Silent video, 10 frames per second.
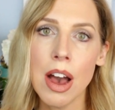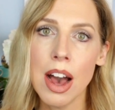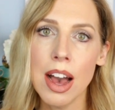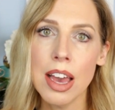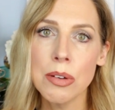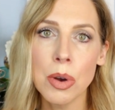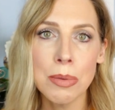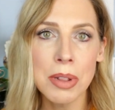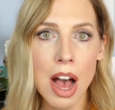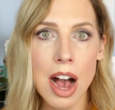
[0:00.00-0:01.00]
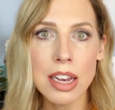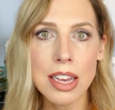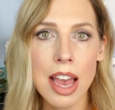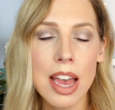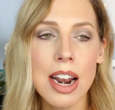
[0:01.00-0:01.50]
I wrote a
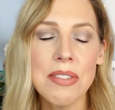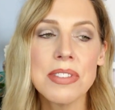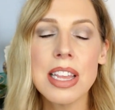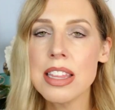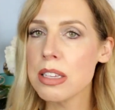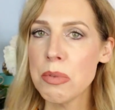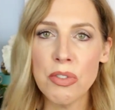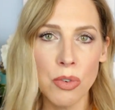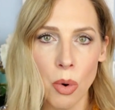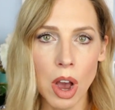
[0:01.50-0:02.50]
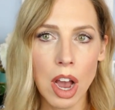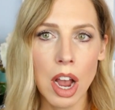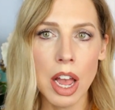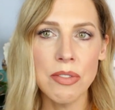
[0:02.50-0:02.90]
blog and I've said this before.